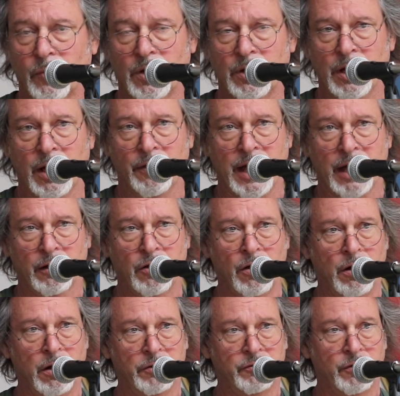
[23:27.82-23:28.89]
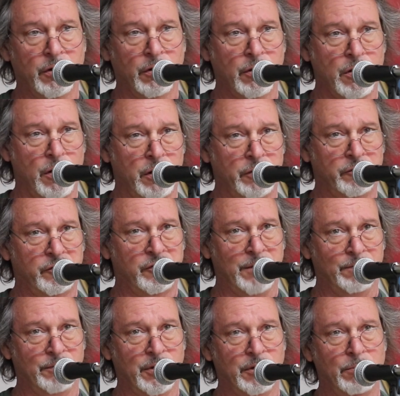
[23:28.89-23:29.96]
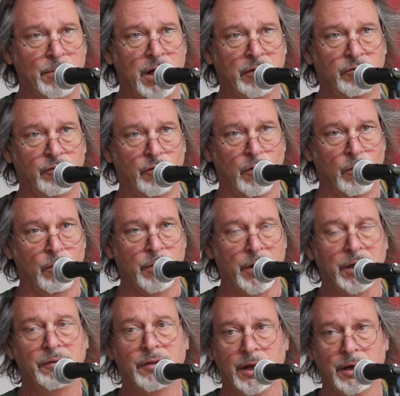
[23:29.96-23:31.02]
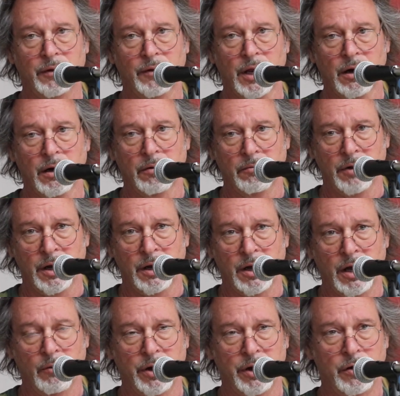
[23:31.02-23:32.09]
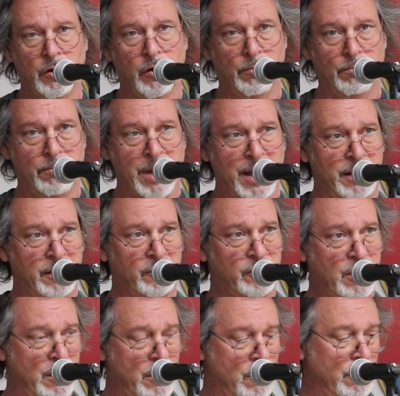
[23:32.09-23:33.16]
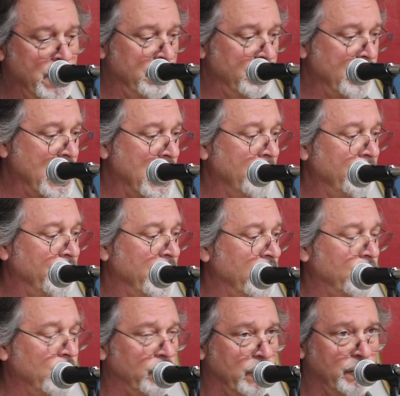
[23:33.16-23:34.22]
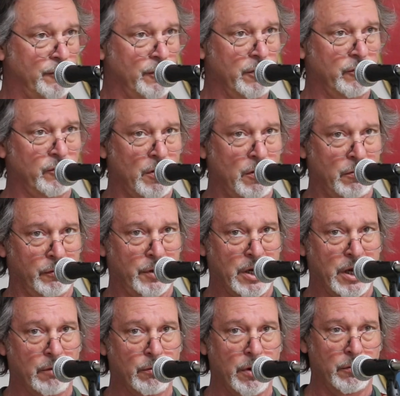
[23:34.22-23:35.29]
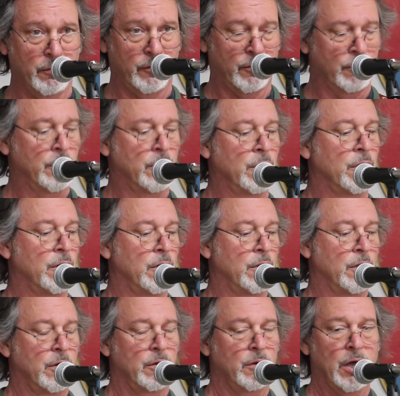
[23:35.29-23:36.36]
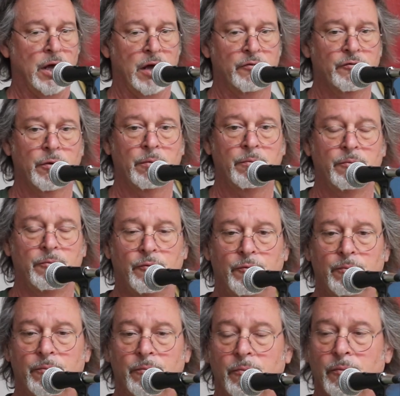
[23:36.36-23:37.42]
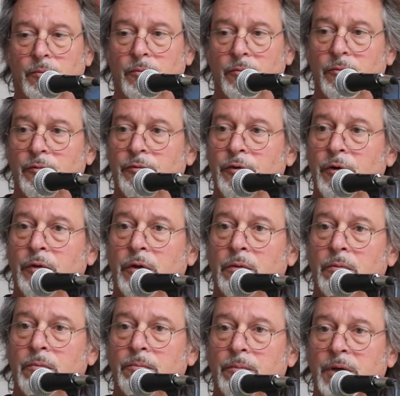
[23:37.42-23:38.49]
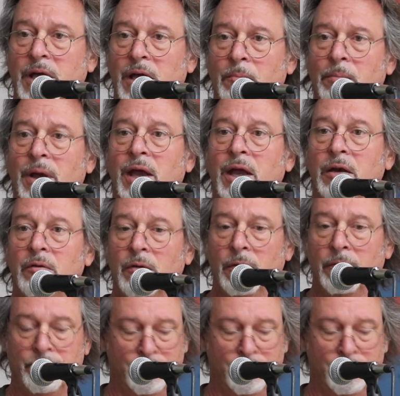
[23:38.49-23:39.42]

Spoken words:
their cause seeped into my soul right then and there. And I went home mad as hell, and this was the first song that I wrote for the campaign